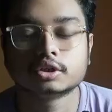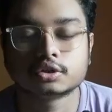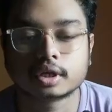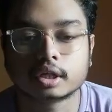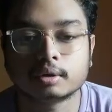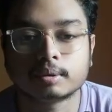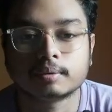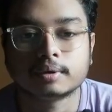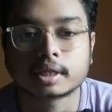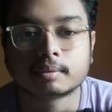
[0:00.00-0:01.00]
So hello
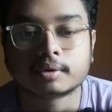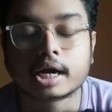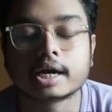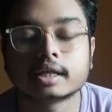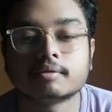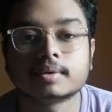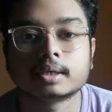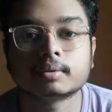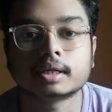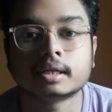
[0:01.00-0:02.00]
everyone, welcome to another
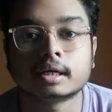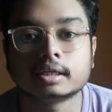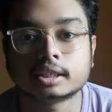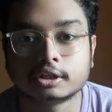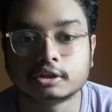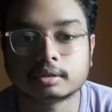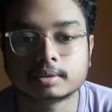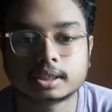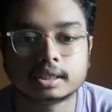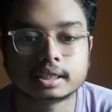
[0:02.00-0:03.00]
particular
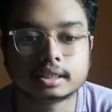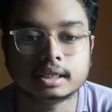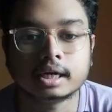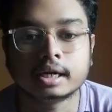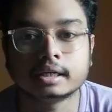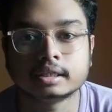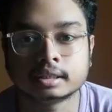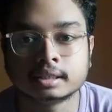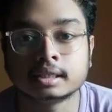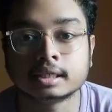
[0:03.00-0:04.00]
stereochemistry lecture, and this
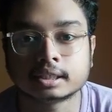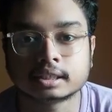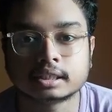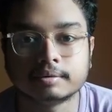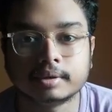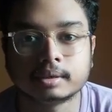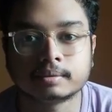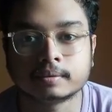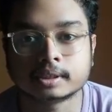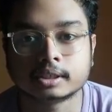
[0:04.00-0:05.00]
is the lecture 7
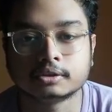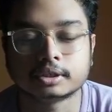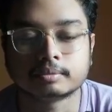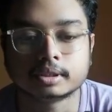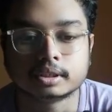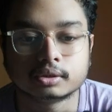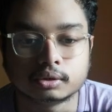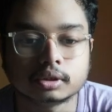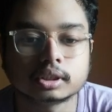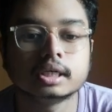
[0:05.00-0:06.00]
of our stereochemistry
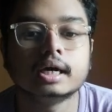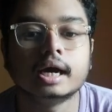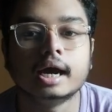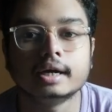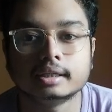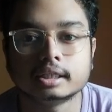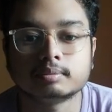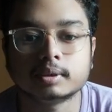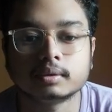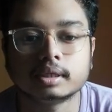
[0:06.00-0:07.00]
course. And in this
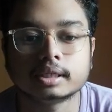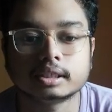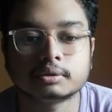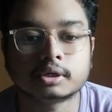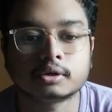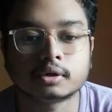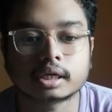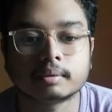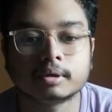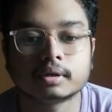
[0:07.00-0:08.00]
particular lecture we are
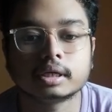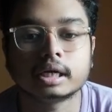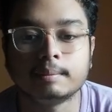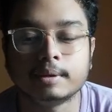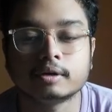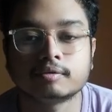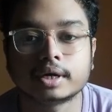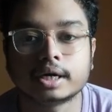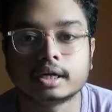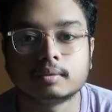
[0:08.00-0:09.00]
talking about the naming of
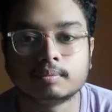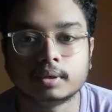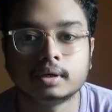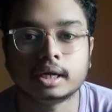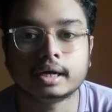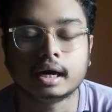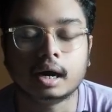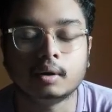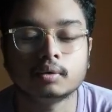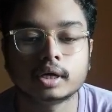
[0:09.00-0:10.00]
chiral compound, like
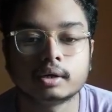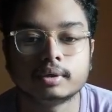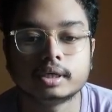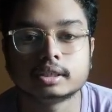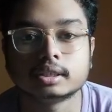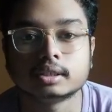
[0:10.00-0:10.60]
how can we